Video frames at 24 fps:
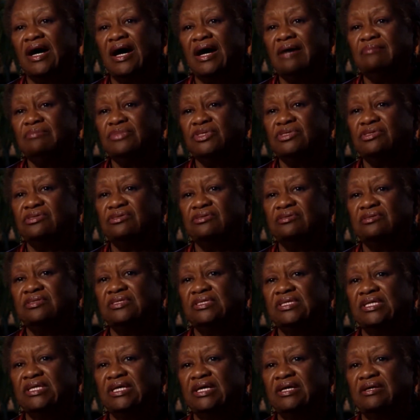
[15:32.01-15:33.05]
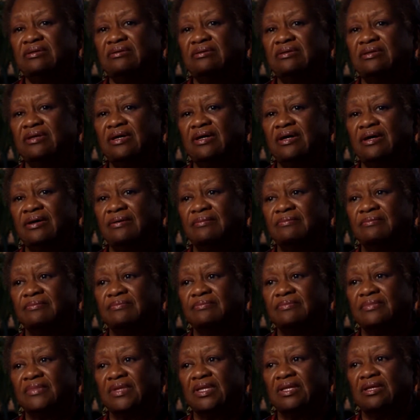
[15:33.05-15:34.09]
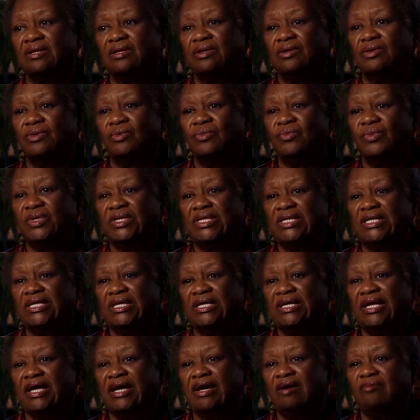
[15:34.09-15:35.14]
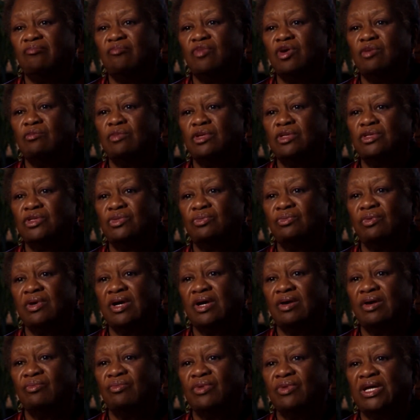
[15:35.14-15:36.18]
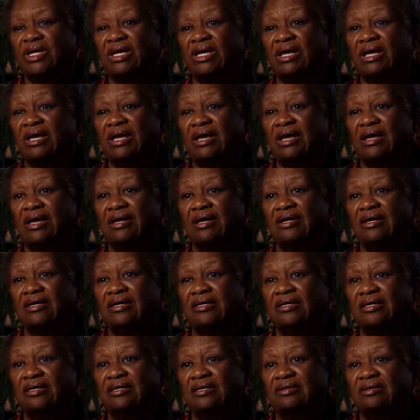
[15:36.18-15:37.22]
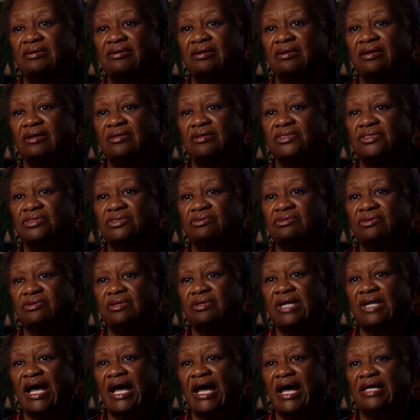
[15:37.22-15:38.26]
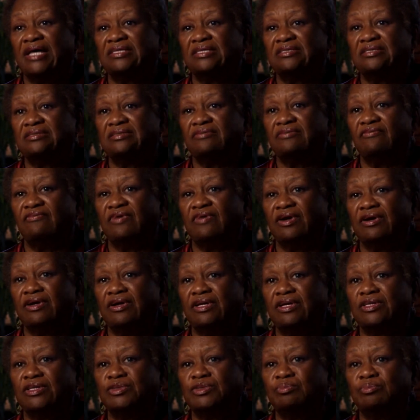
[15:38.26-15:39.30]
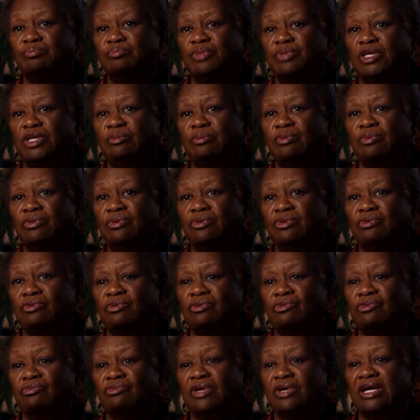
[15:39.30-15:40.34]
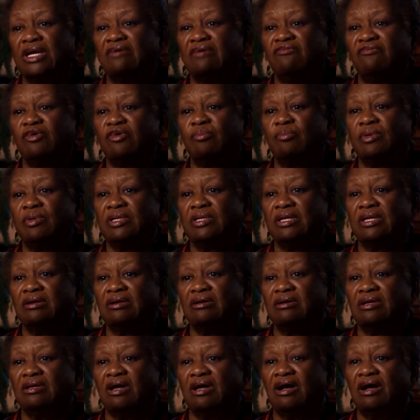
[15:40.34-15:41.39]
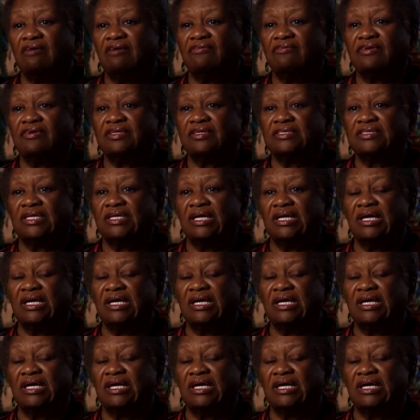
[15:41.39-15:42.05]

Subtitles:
I'm sure that we did have moments where we could scrutinize the various people who were running for political office